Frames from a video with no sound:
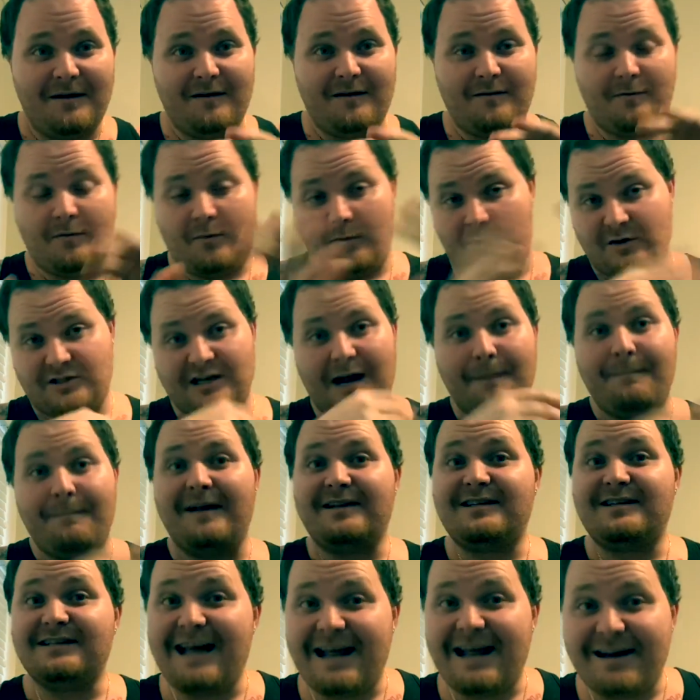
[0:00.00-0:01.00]
Which I
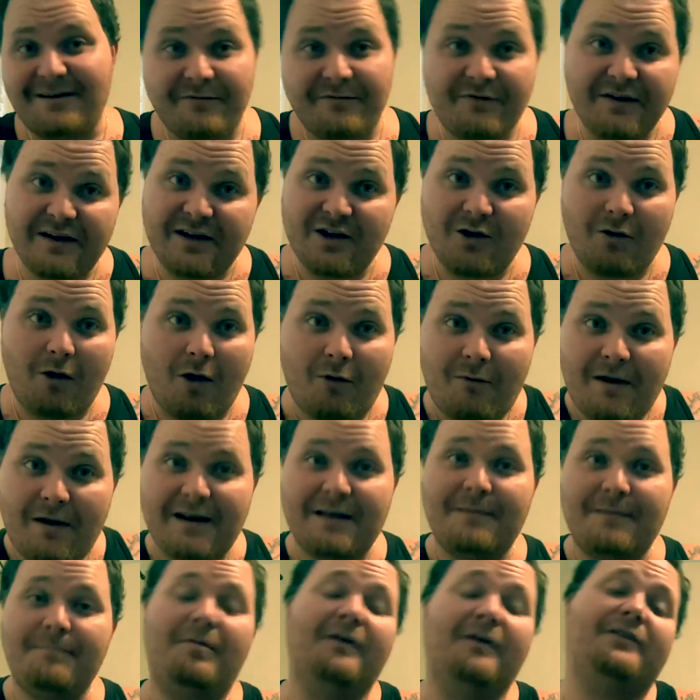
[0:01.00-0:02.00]
mentioned that in the video
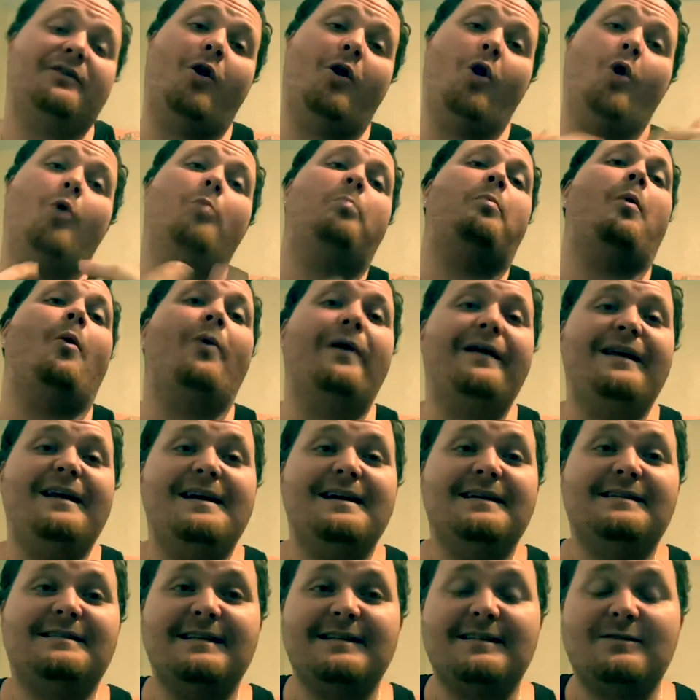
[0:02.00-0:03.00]
already. But the whole point
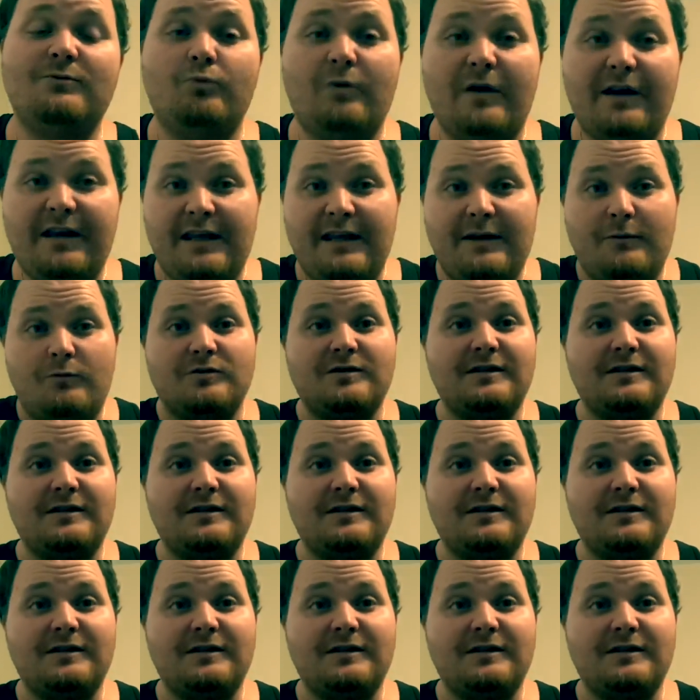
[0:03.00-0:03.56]
is when he was